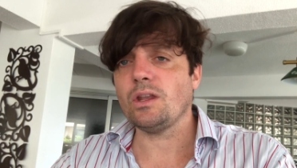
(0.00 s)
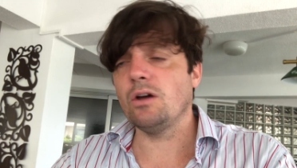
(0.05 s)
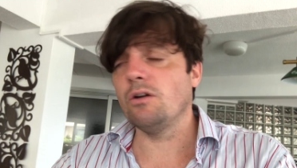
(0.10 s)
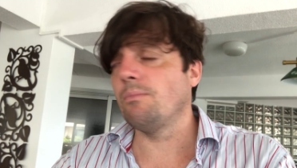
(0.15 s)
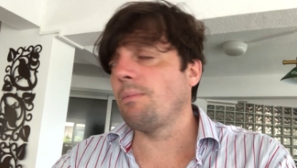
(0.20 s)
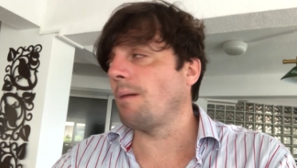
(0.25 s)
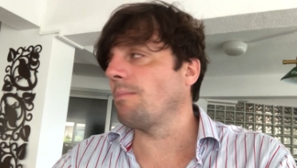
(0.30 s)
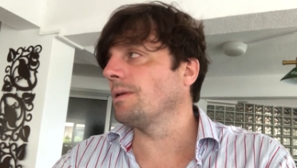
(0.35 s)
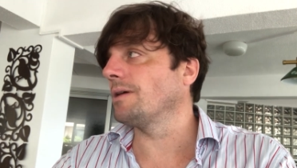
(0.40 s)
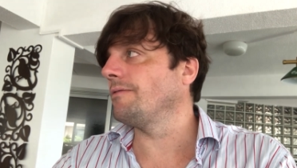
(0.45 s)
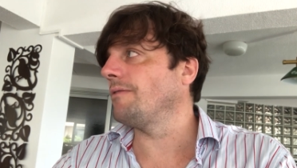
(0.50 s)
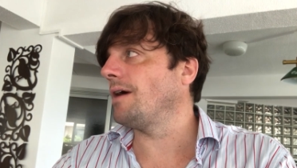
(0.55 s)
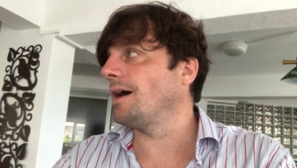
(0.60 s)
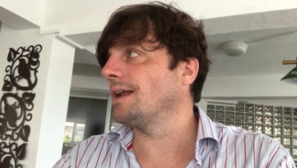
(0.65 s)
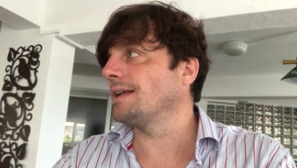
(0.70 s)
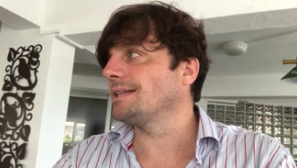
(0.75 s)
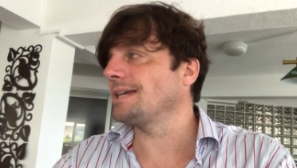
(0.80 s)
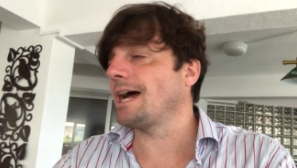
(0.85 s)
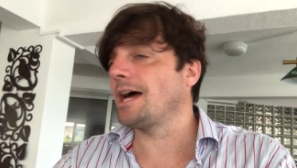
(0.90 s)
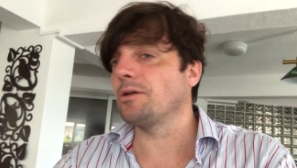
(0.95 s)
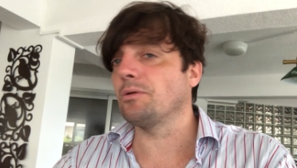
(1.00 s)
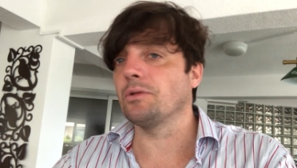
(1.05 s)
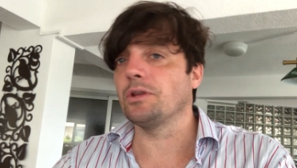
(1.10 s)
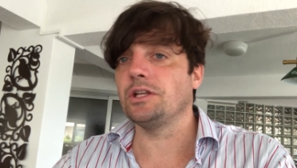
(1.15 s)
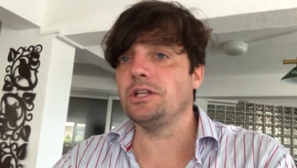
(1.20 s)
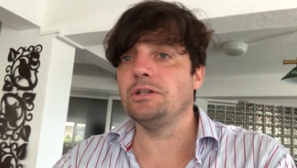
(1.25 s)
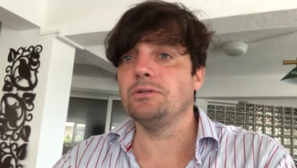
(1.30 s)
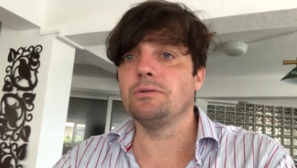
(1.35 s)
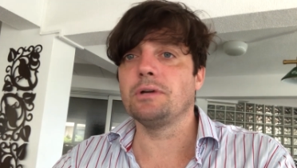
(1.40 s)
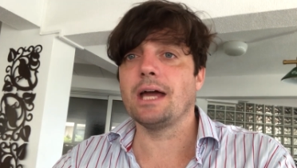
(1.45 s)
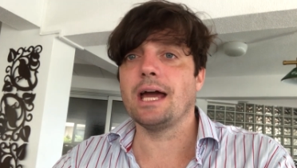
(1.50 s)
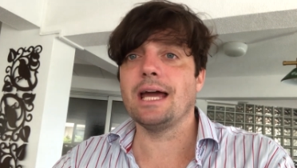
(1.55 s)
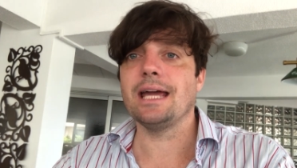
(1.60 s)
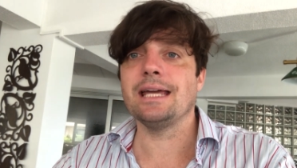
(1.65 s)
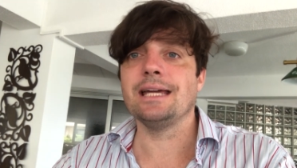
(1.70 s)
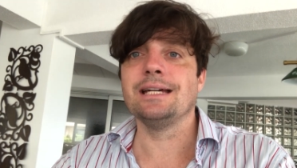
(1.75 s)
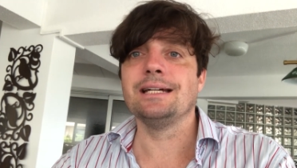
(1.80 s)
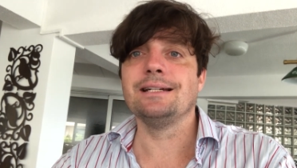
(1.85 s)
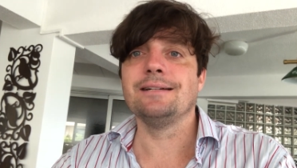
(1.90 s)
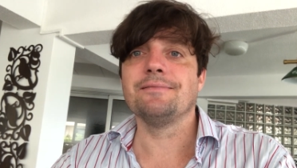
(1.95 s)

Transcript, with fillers: Republic of Ireland and or the UK.